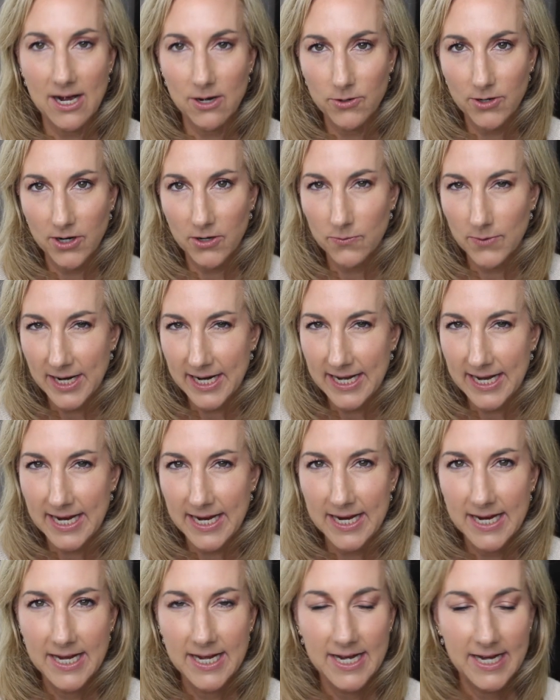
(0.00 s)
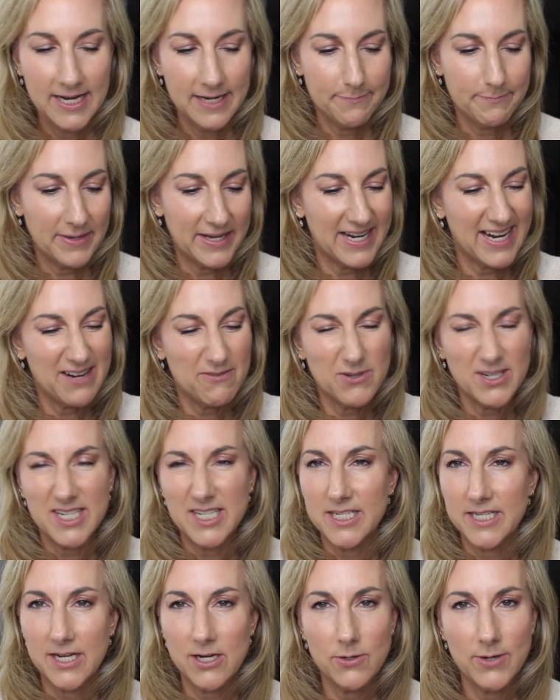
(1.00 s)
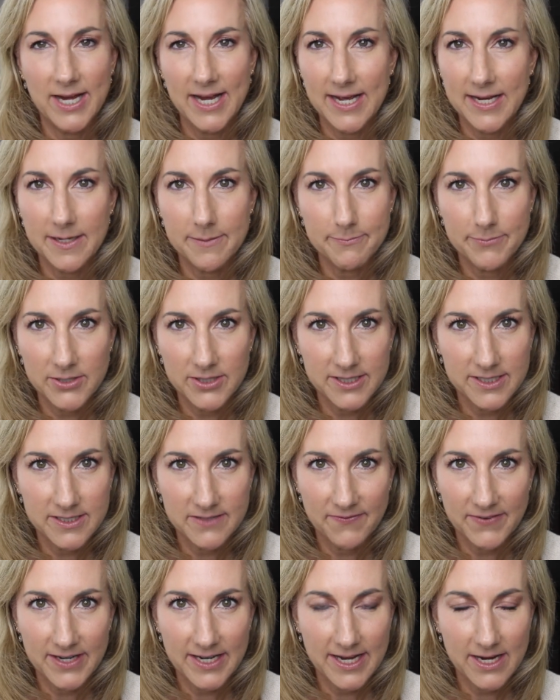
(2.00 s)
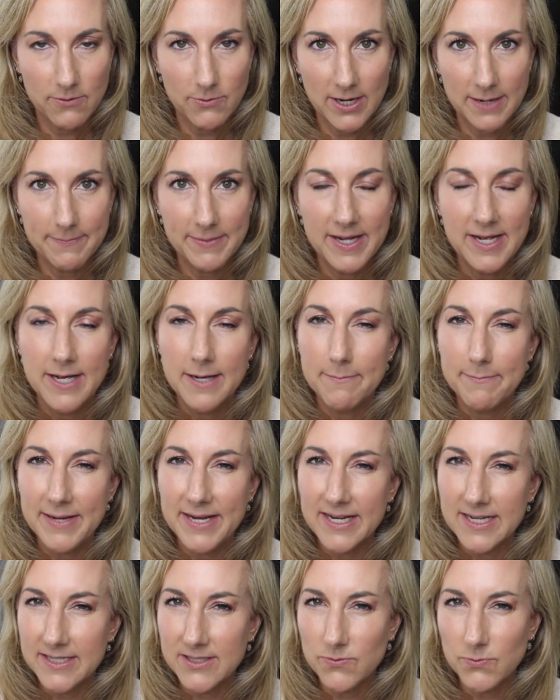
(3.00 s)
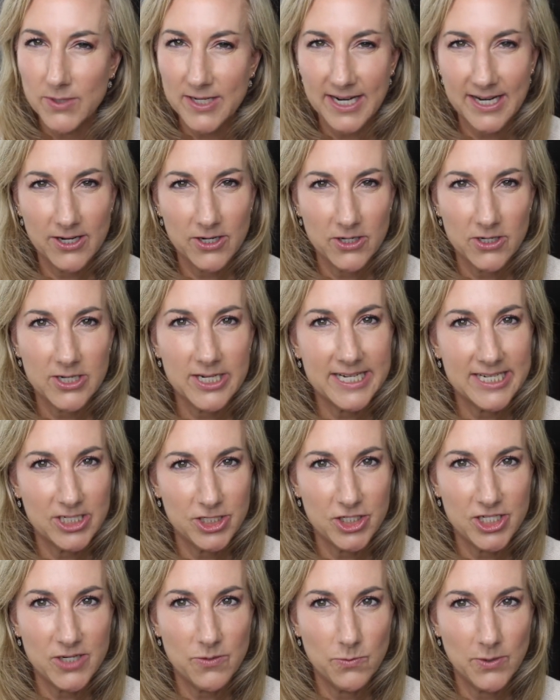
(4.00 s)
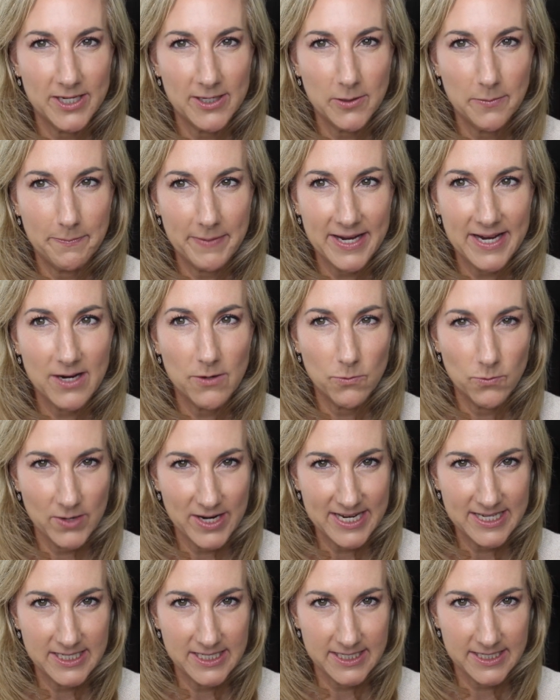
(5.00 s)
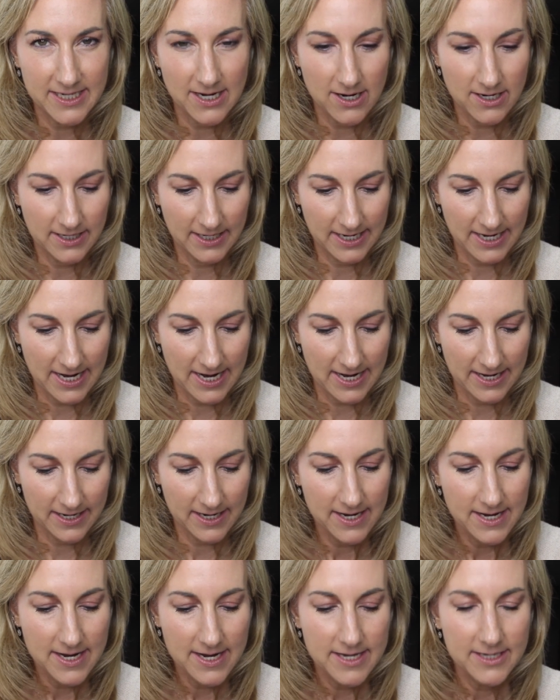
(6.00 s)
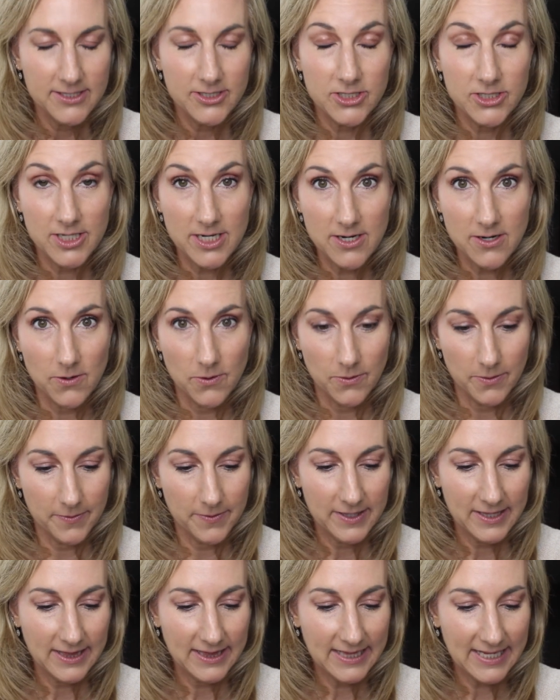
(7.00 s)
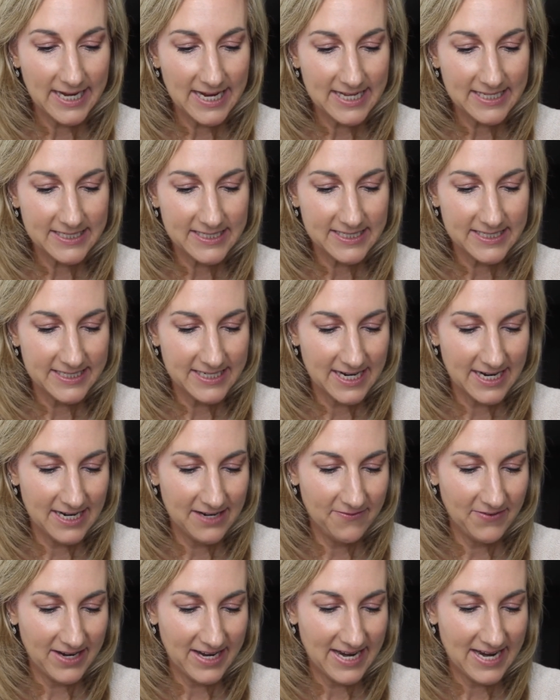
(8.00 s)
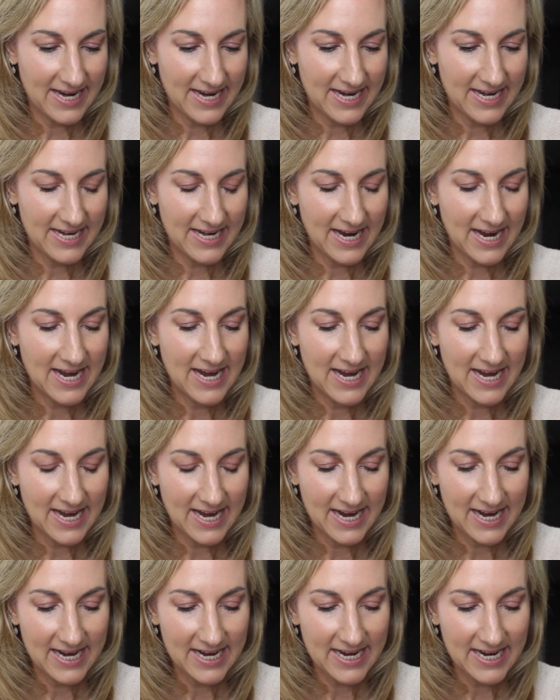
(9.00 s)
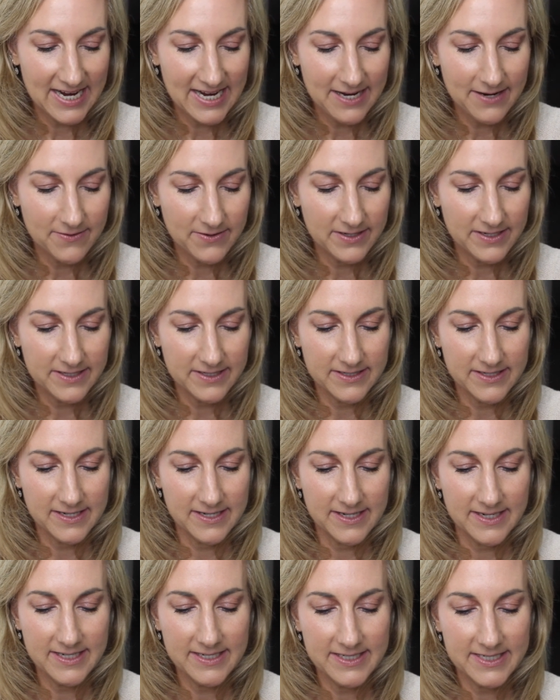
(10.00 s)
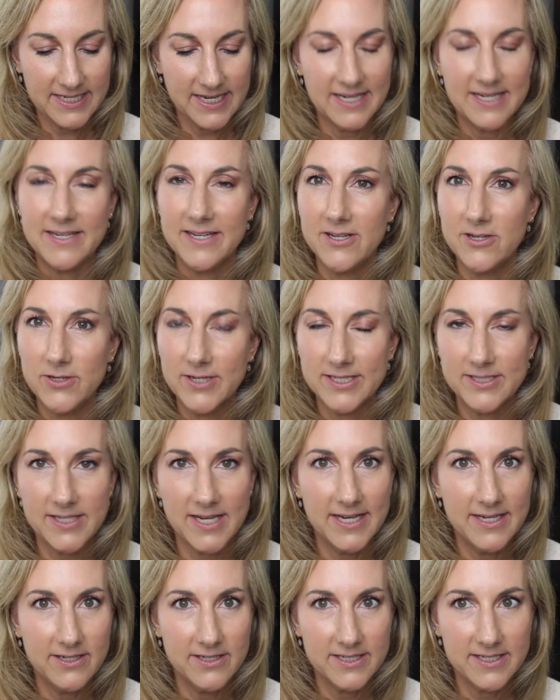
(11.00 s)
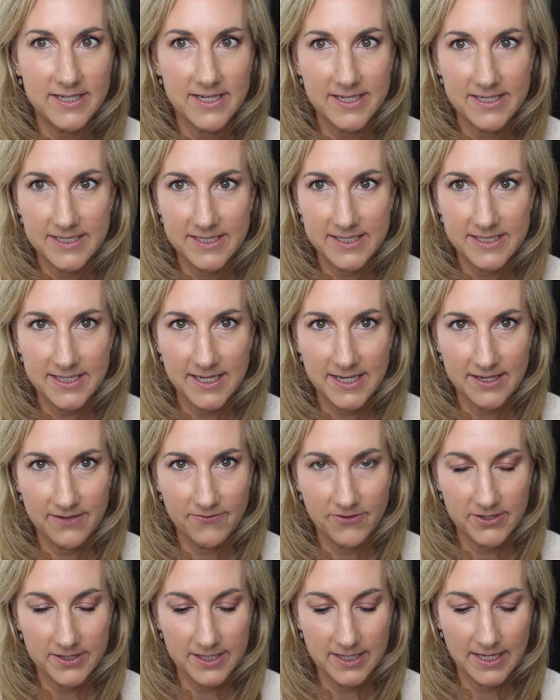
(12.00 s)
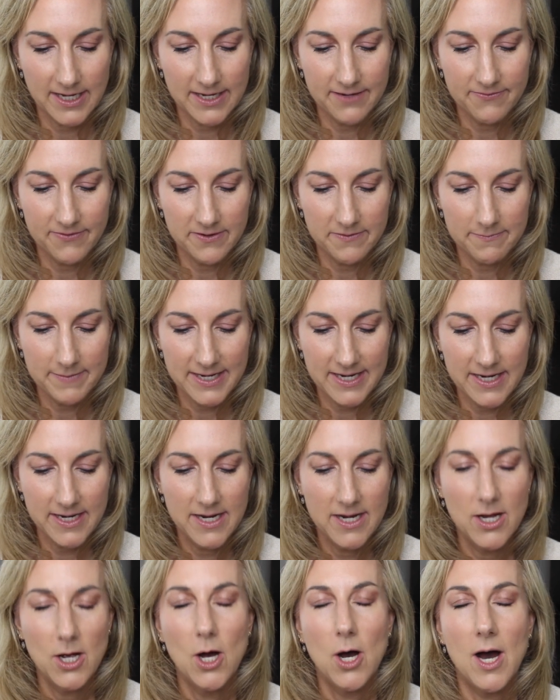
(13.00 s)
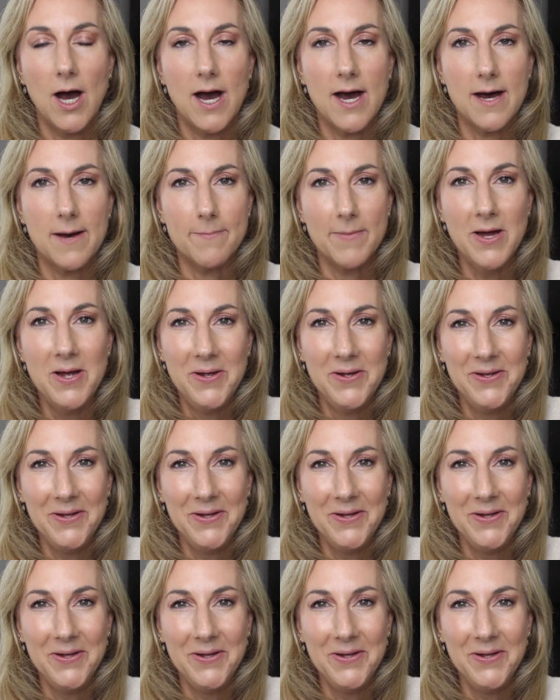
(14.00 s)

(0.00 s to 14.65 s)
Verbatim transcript: out already, but I wanted to go ahead and put this video up because what I heard is she will be restocking. So let's dive in. I got, I, you know guys, I could not decide for the life of me um,